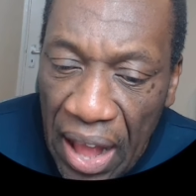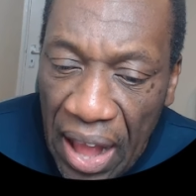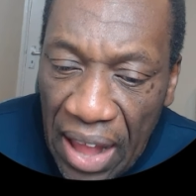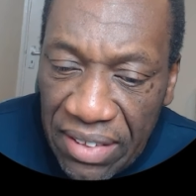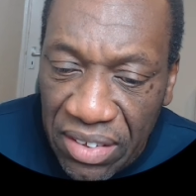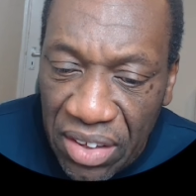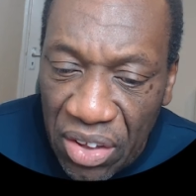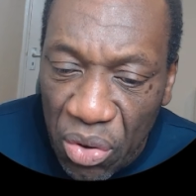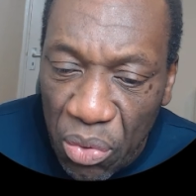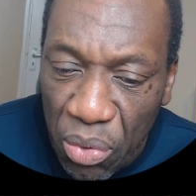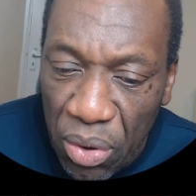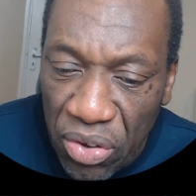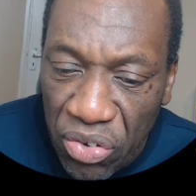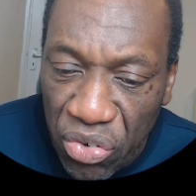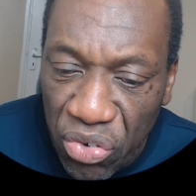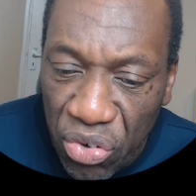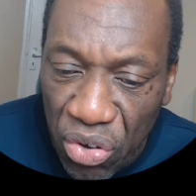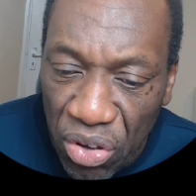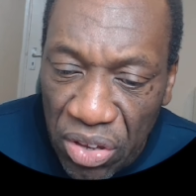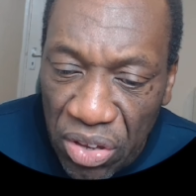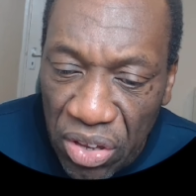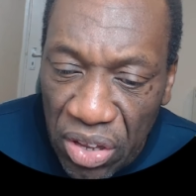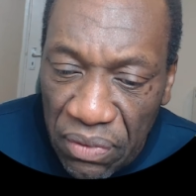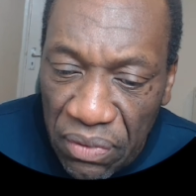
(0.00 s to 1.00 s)
ask a
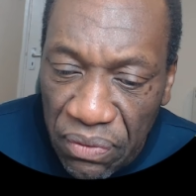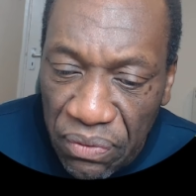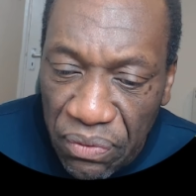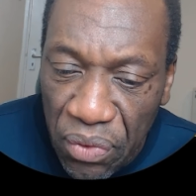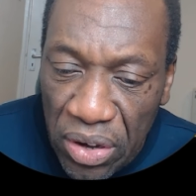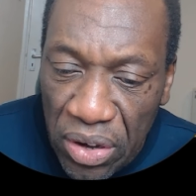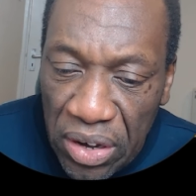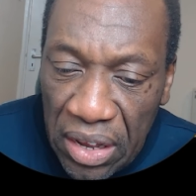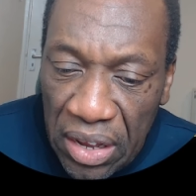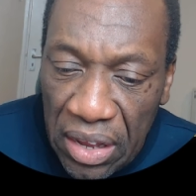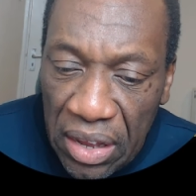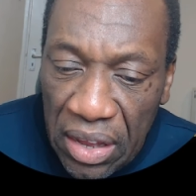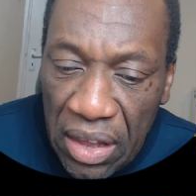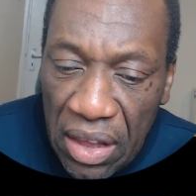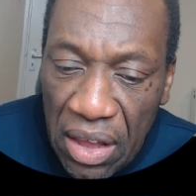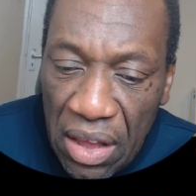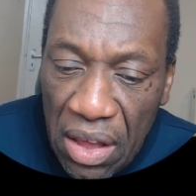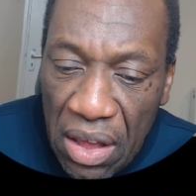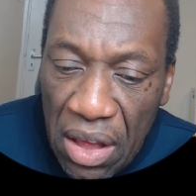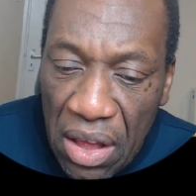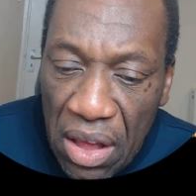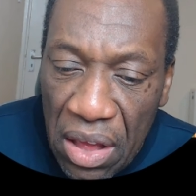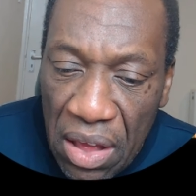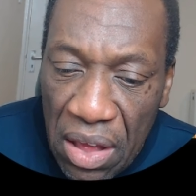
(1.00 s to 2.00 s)
question, funny,
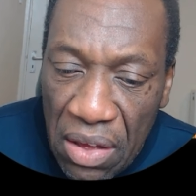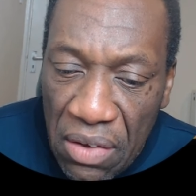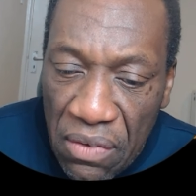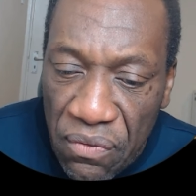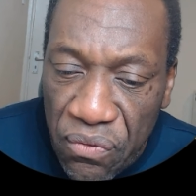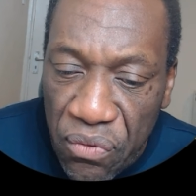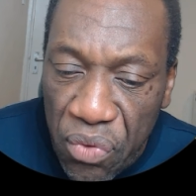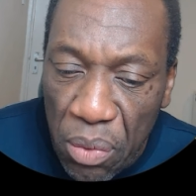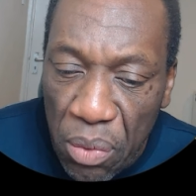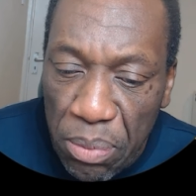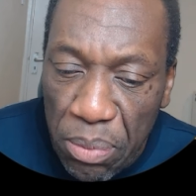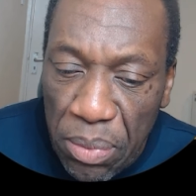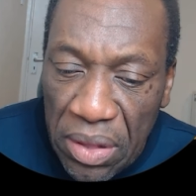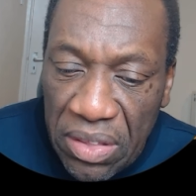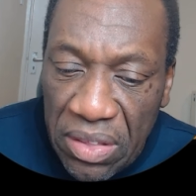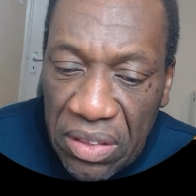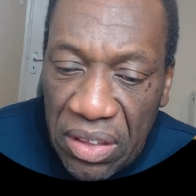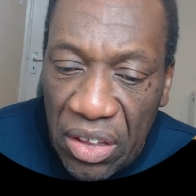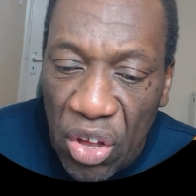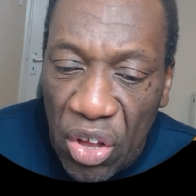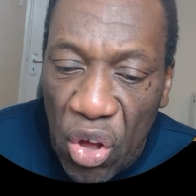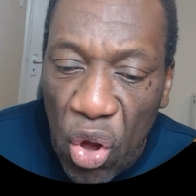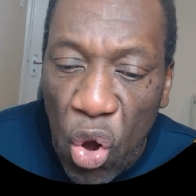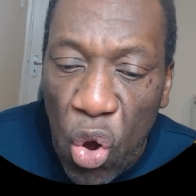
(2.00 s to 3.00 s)
for
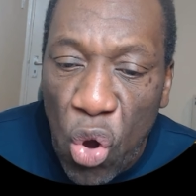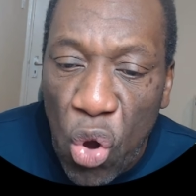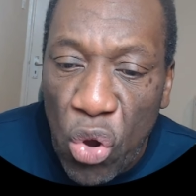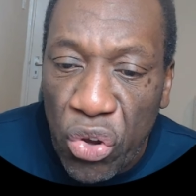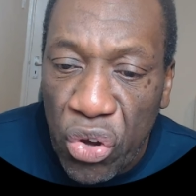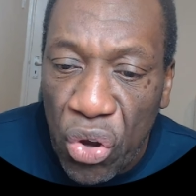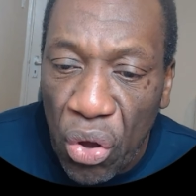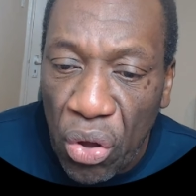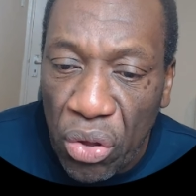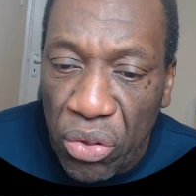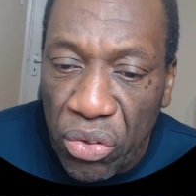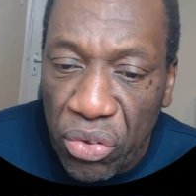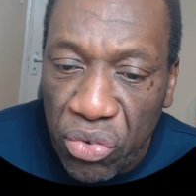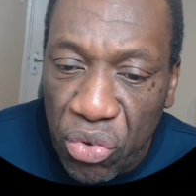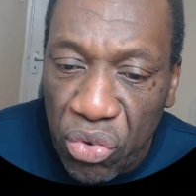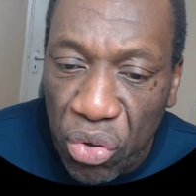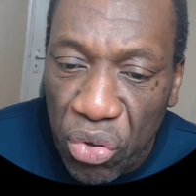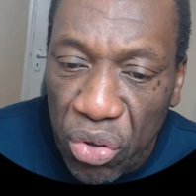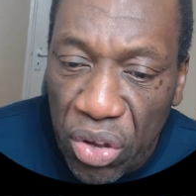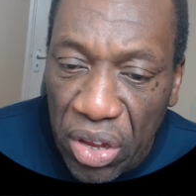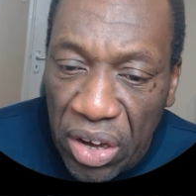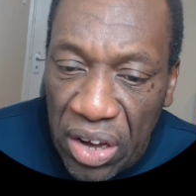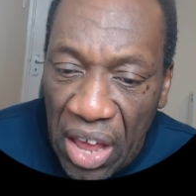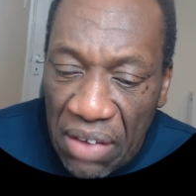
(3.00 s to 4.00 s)
meeting, or none. So
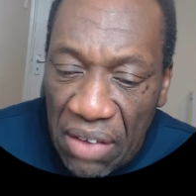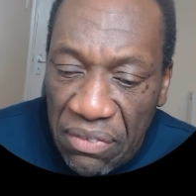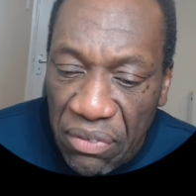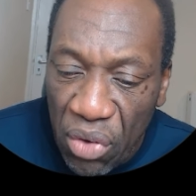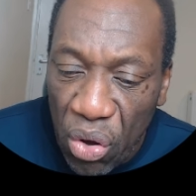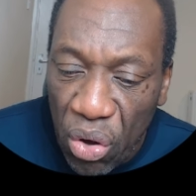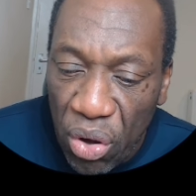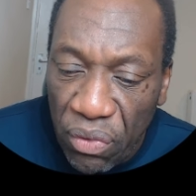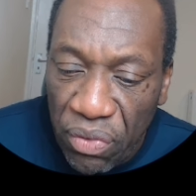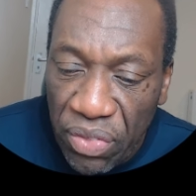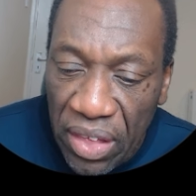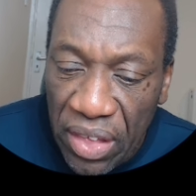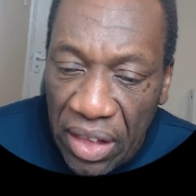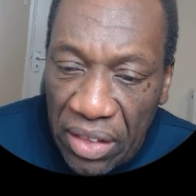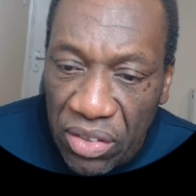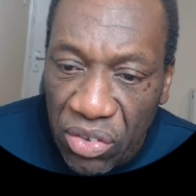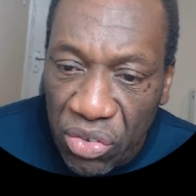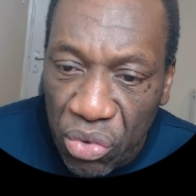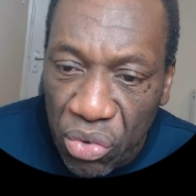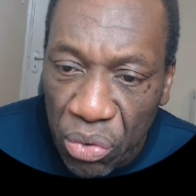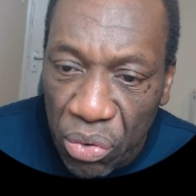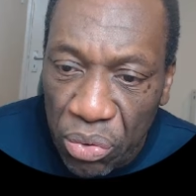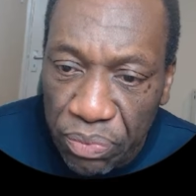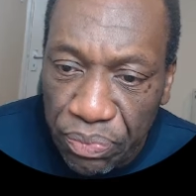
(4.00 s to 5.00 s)
you can have all of
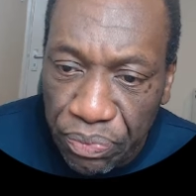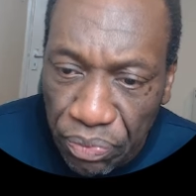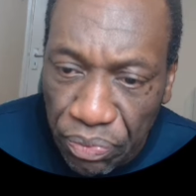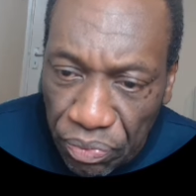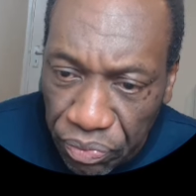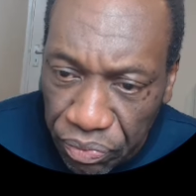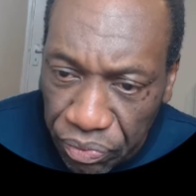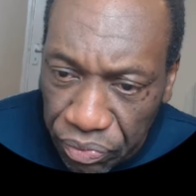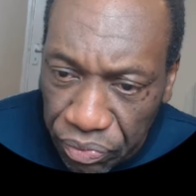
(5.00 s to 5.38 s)
that. So